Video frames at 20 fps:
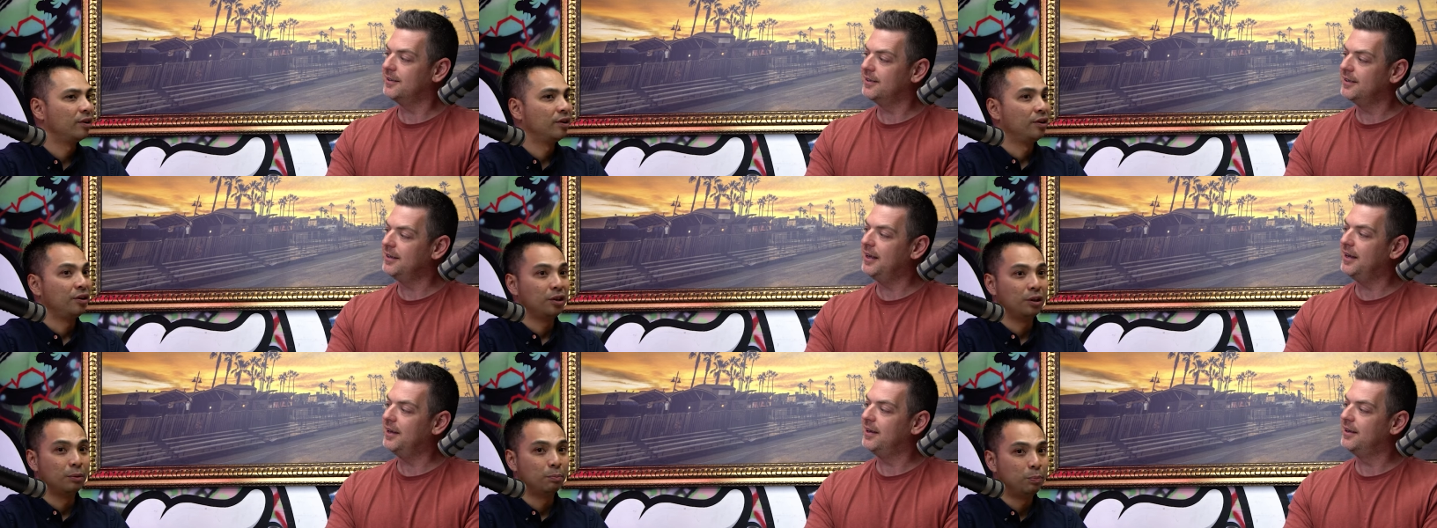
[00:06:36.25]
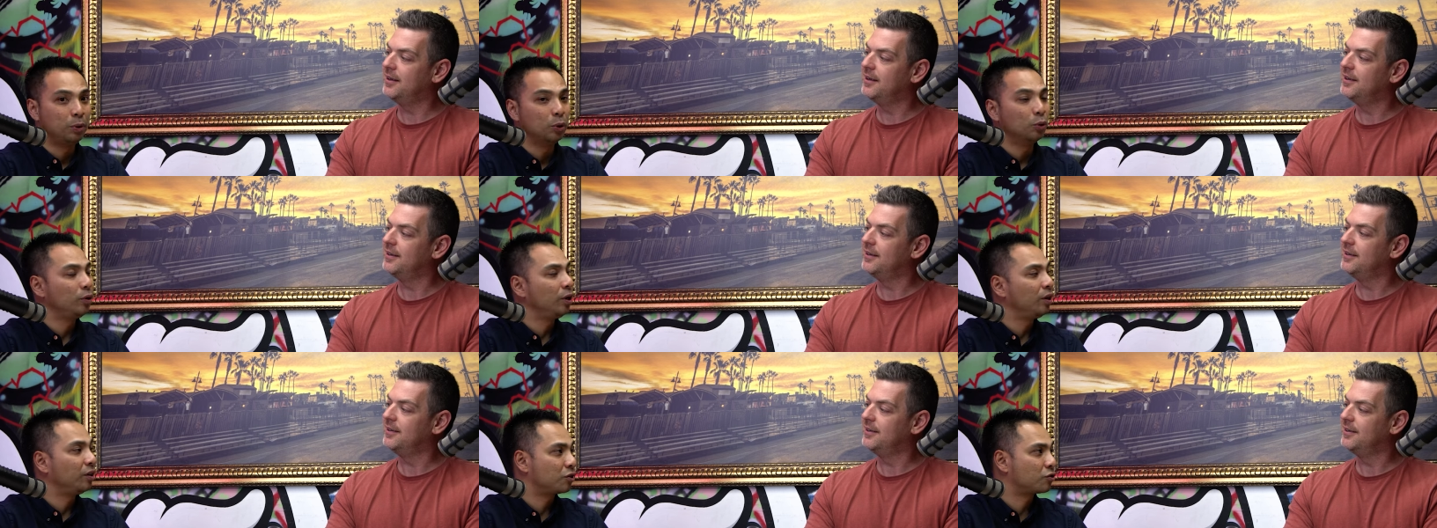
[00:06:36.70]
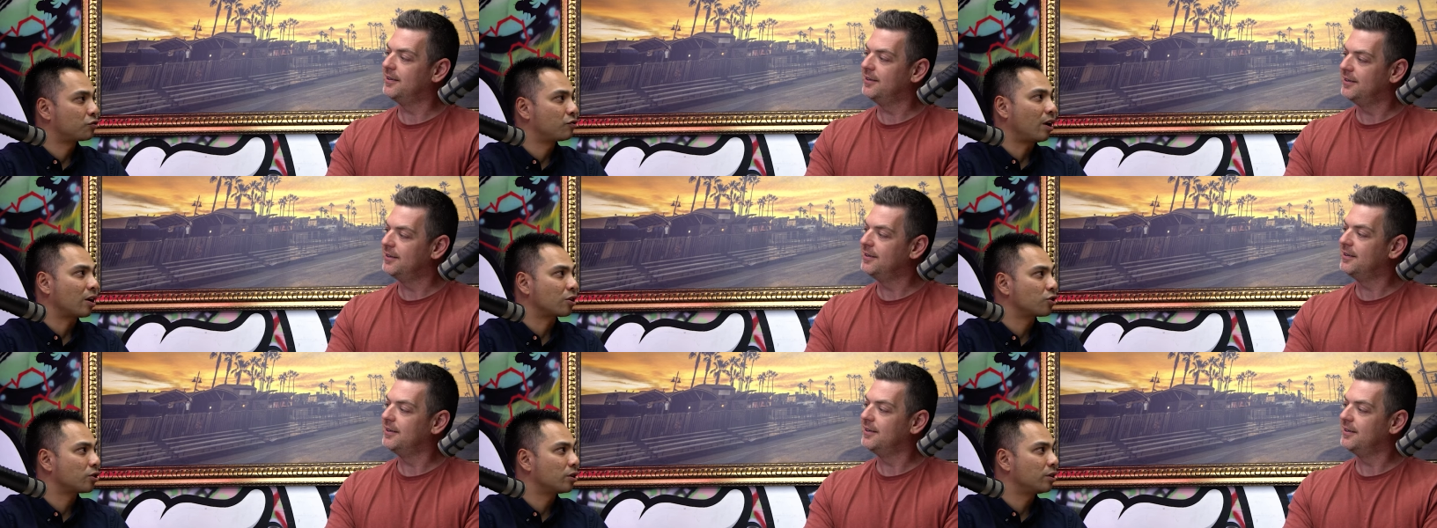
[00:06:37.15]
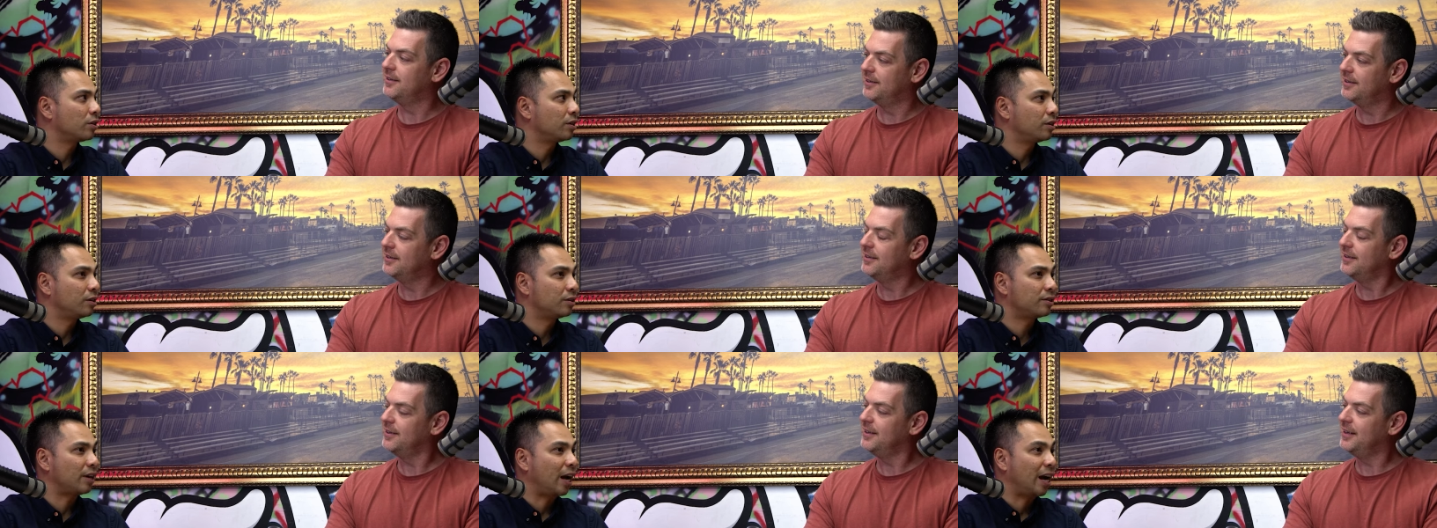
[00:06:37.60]
Speaker 1: Yeah. The building, the structure
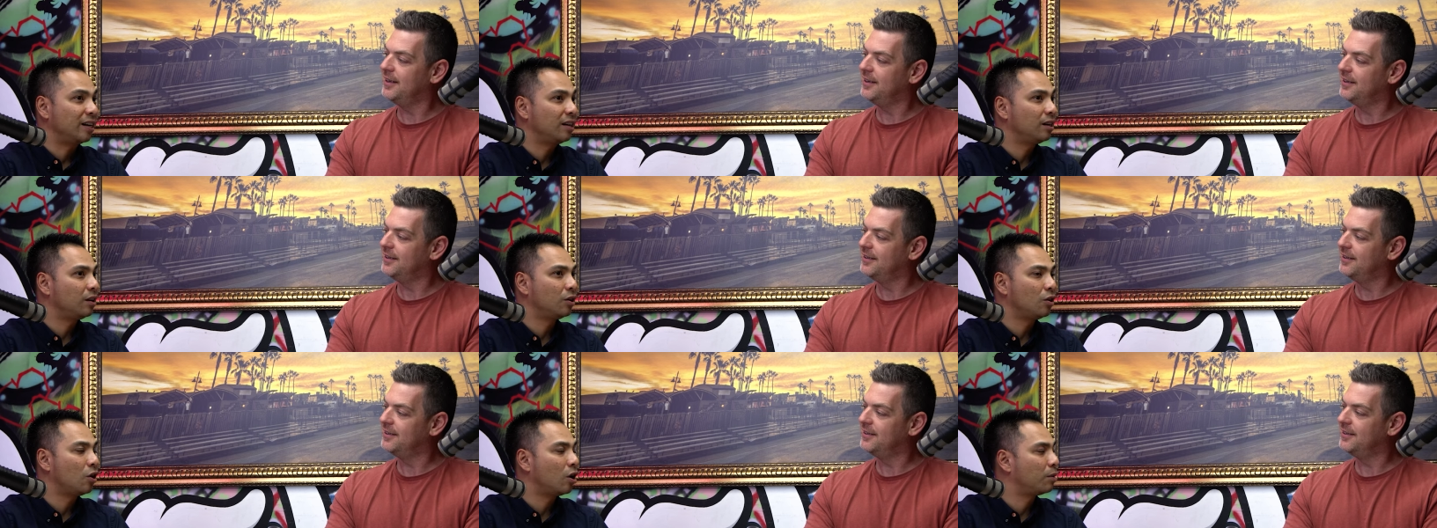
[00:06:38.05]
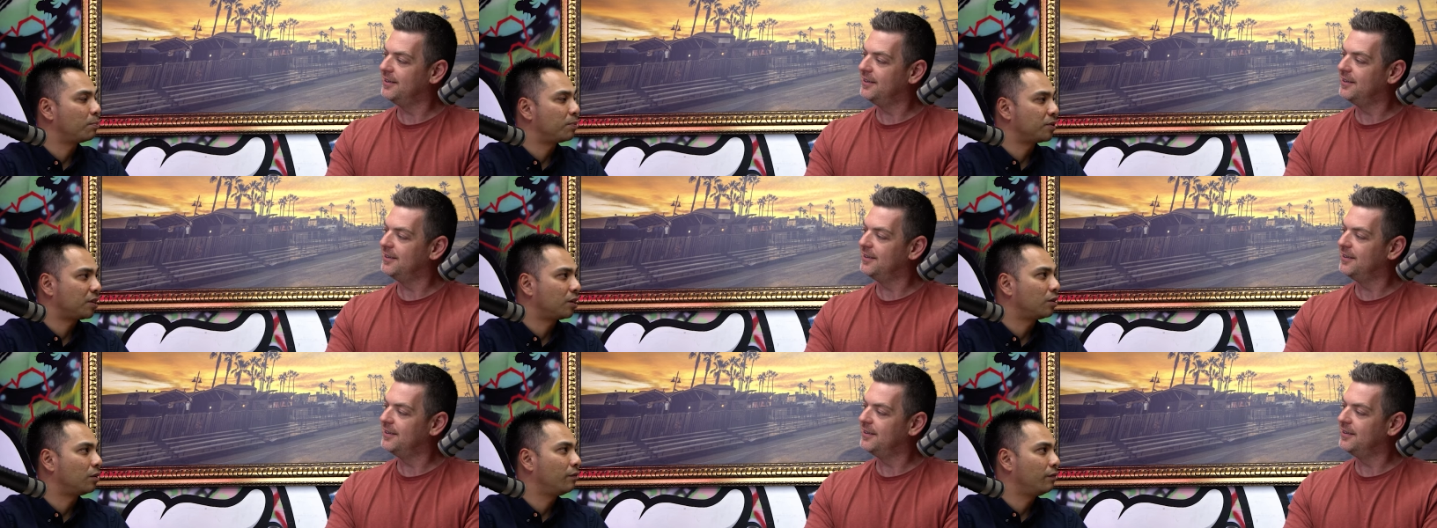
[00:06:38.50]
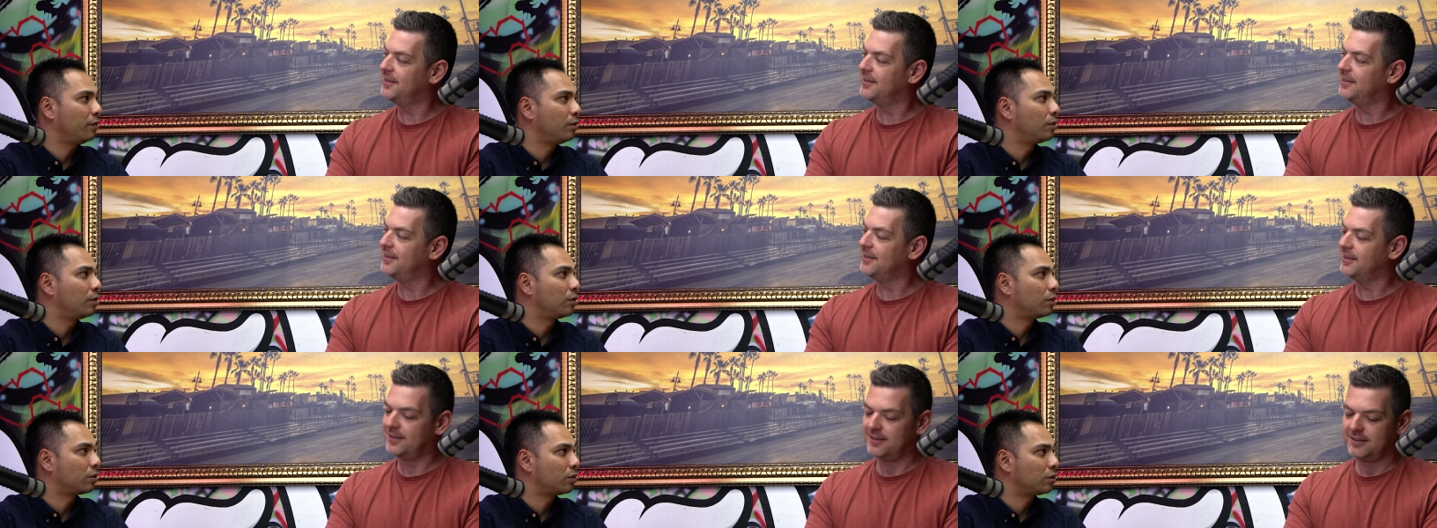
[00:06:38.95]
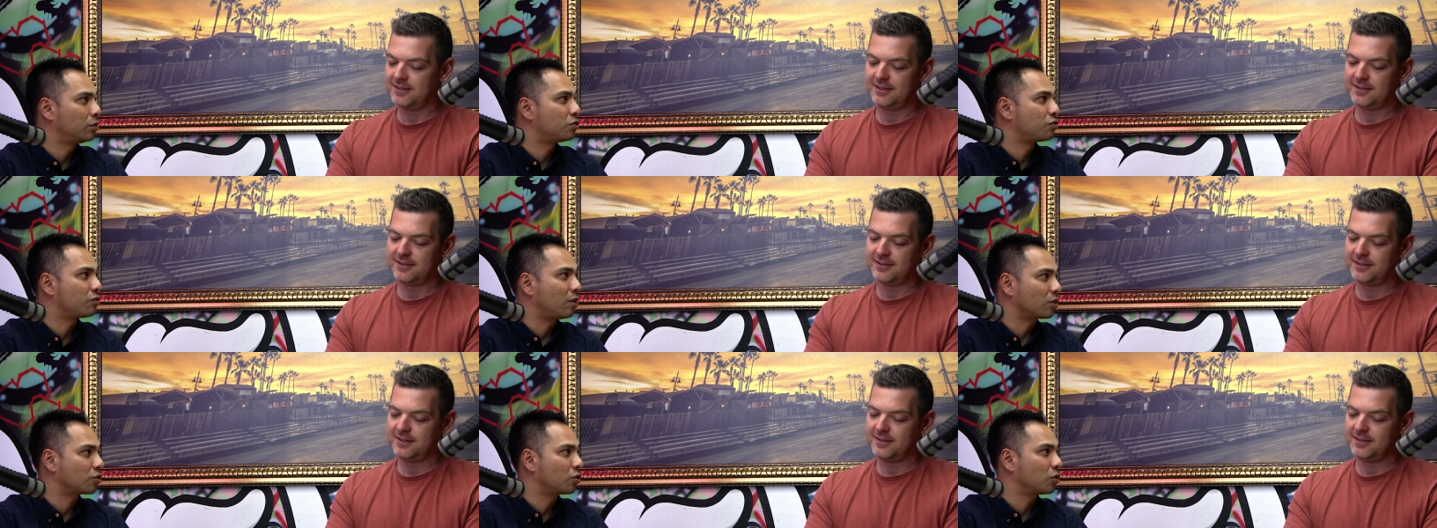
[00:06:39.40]
is 80 to 90% of the
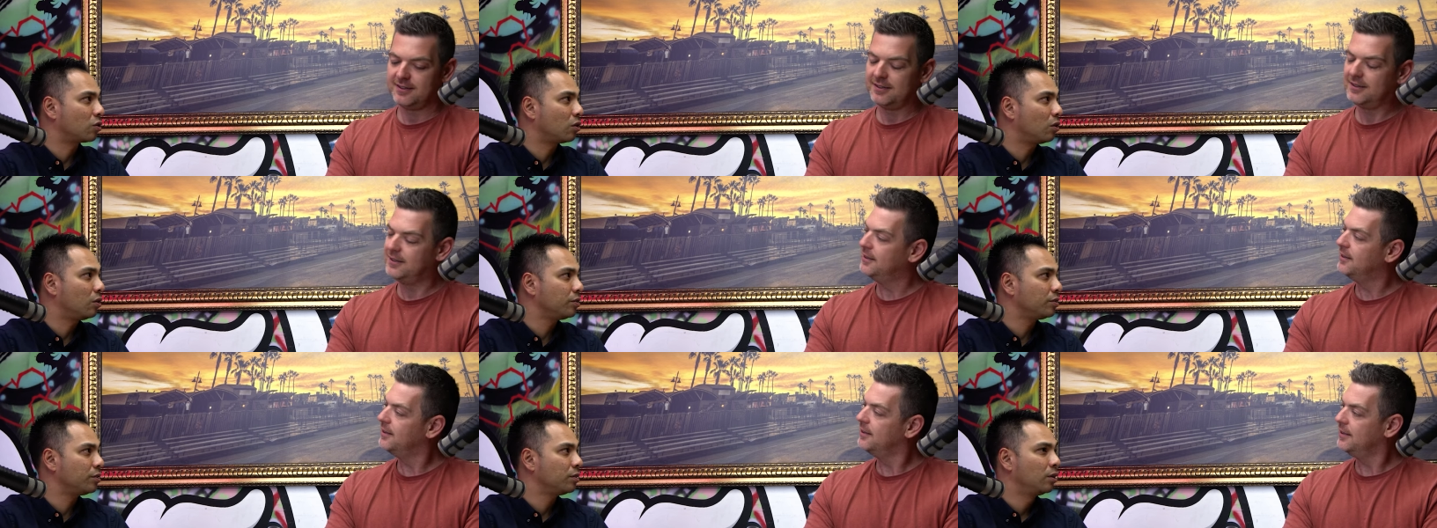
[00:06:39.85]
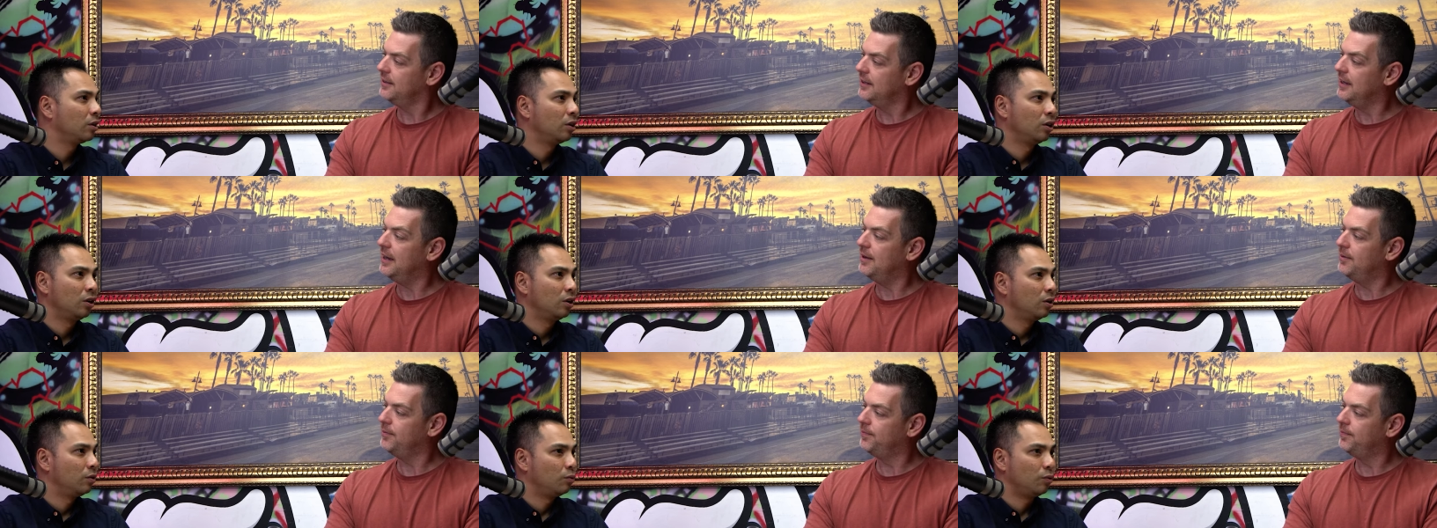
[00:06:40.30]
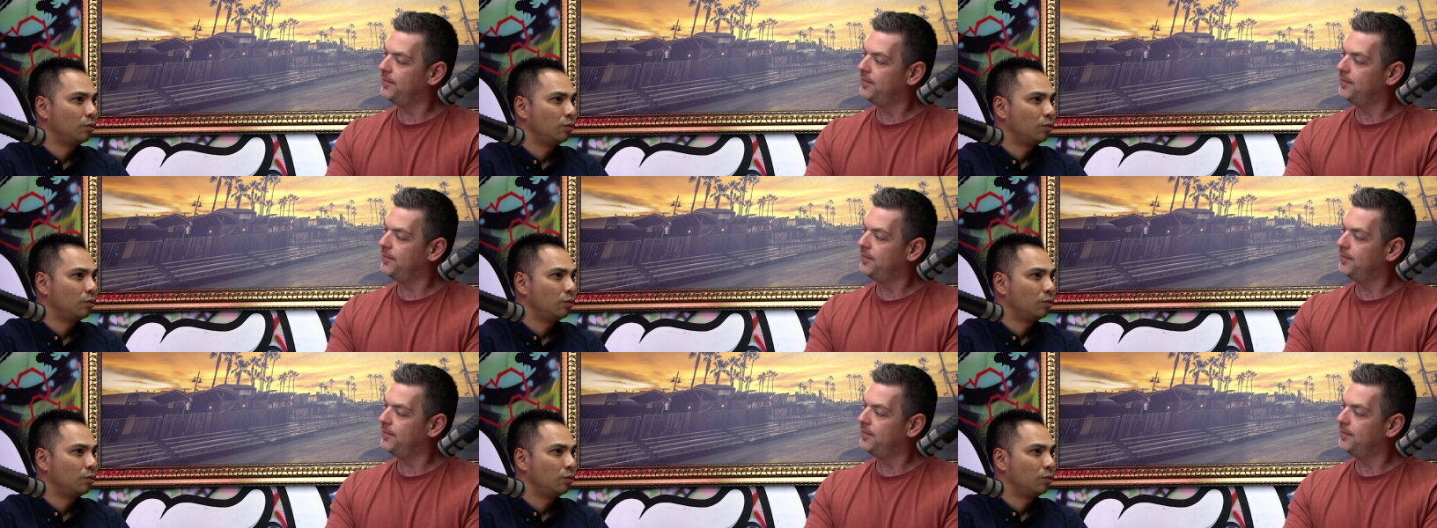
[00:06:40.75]
construction costs, yeah.